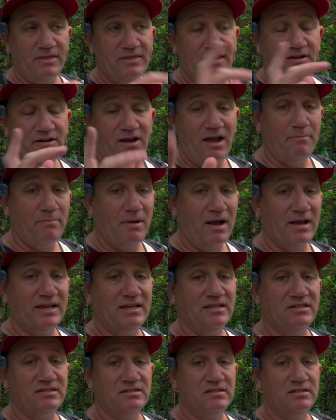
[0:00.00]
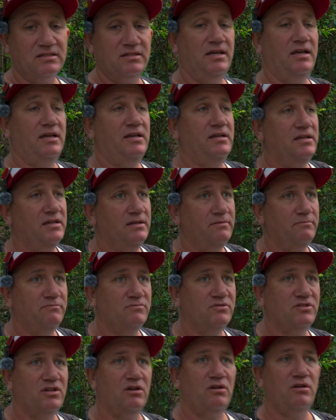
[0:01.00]
There are buggies,
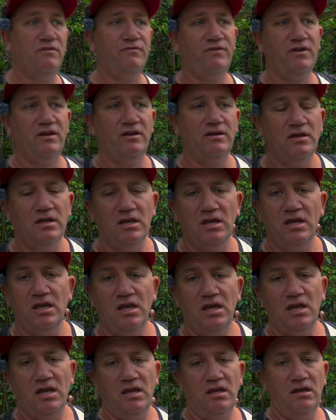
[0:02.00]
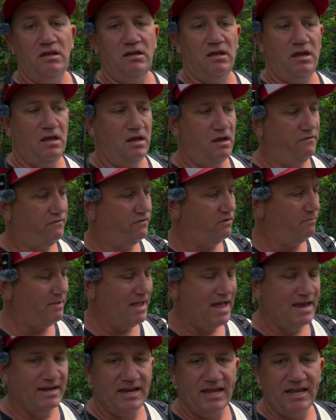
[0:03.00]
so if you've got
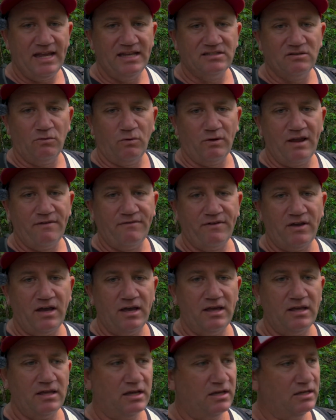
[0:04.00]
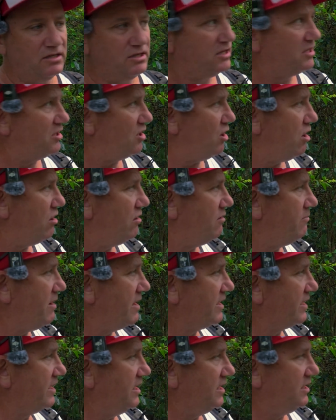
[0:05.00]
bad knees or whatever, you can hire a
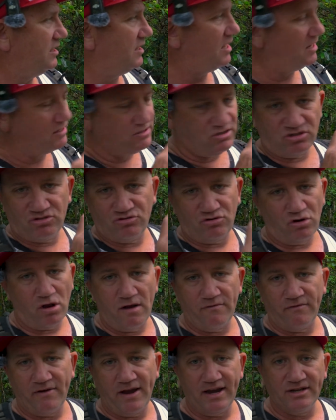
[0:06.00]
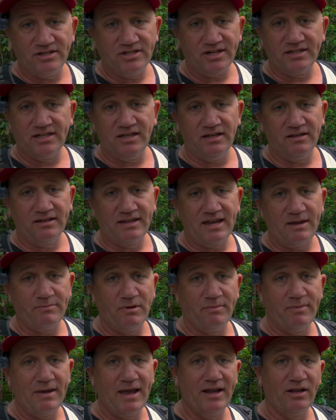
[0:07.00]
buggy and just drive around, chuck your
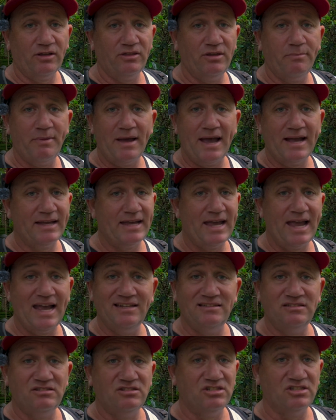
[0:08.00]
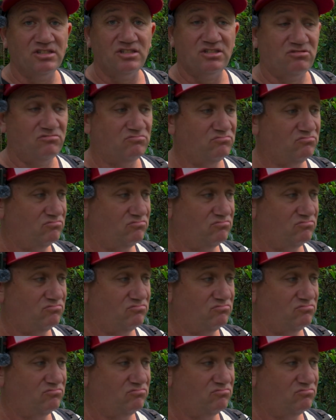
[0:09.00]
camera bag on the back and just